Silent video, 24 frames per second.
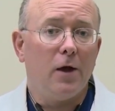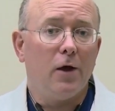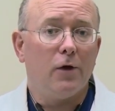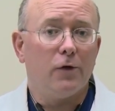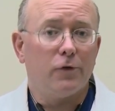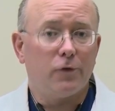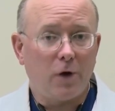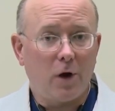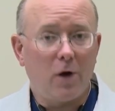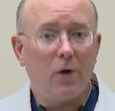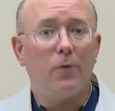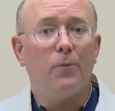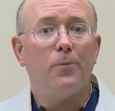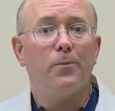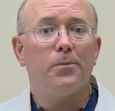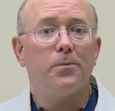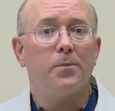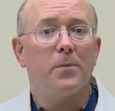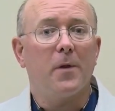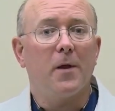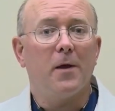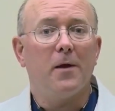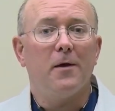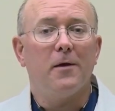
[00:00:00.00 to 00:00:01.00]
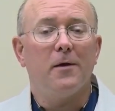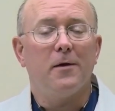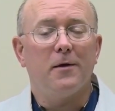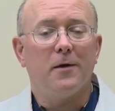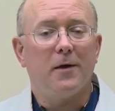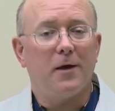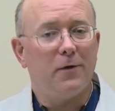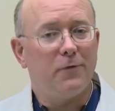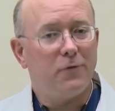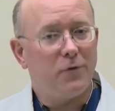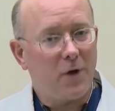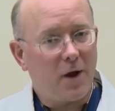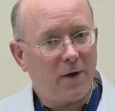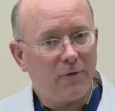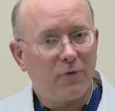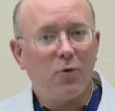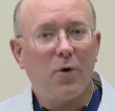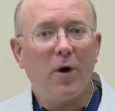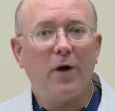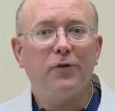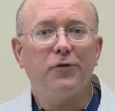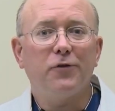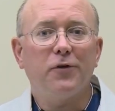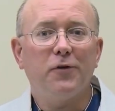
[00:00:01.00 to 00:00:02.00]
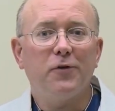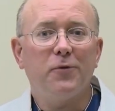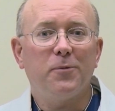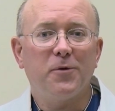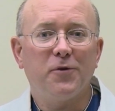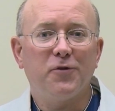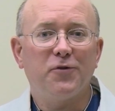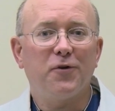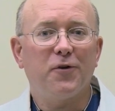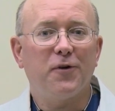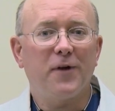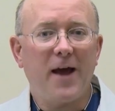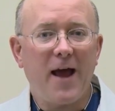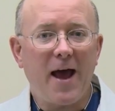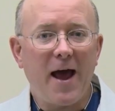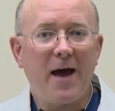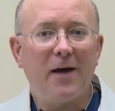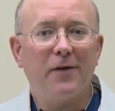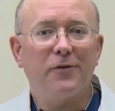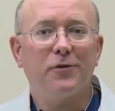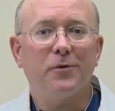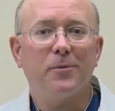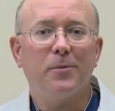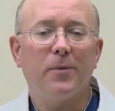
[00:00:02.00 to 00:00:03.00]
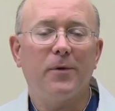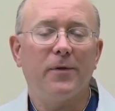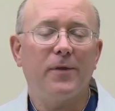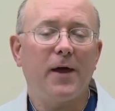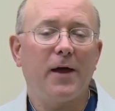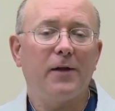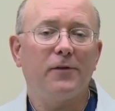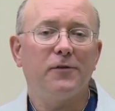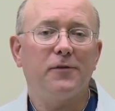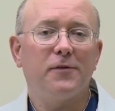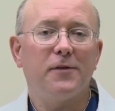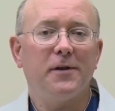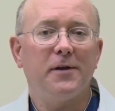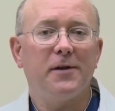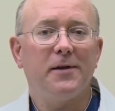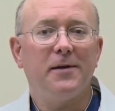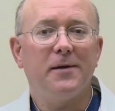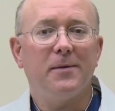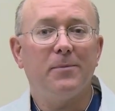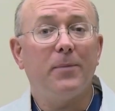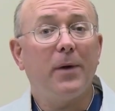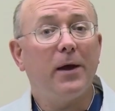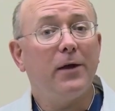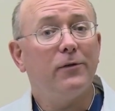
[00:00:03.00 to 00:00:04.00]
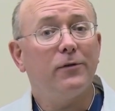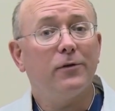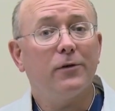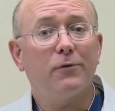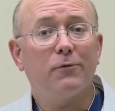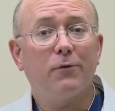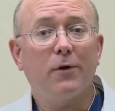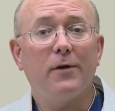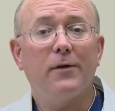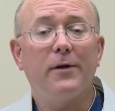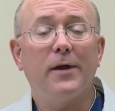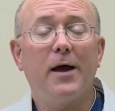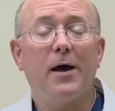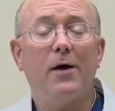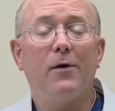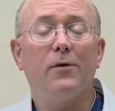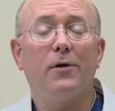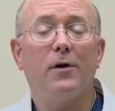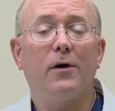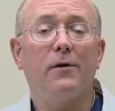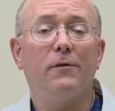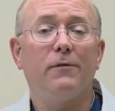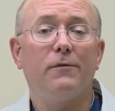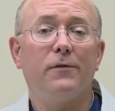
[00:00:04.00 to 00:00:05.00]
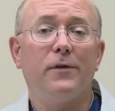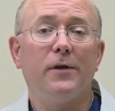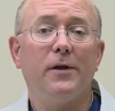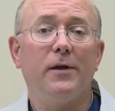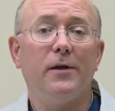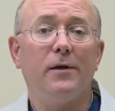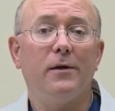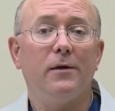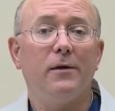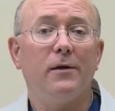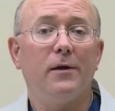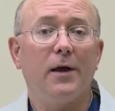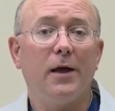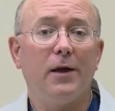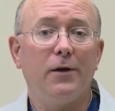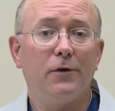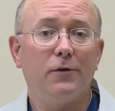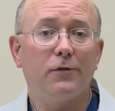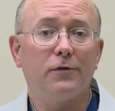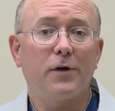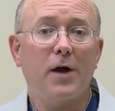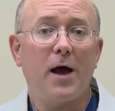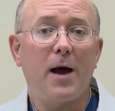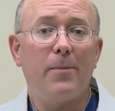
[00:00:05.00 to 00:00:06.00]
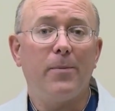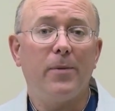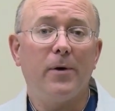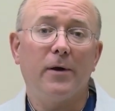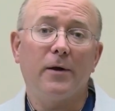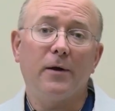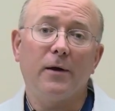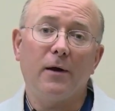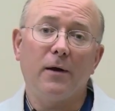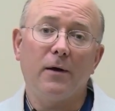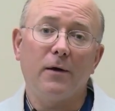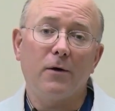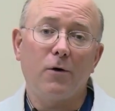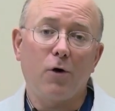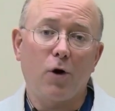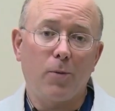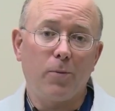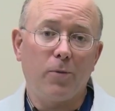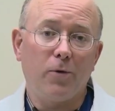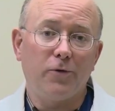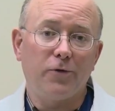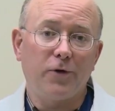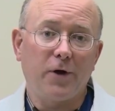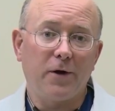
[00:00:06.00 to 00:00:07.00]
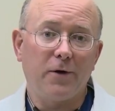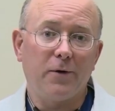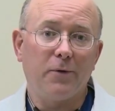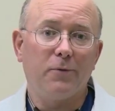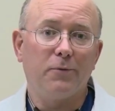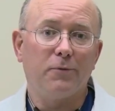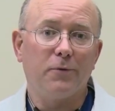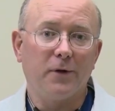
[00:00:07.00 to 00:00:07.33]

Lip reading: So if you have questions, be sure to ask, but that's the basic rundown of the endoscopic carpal tunnel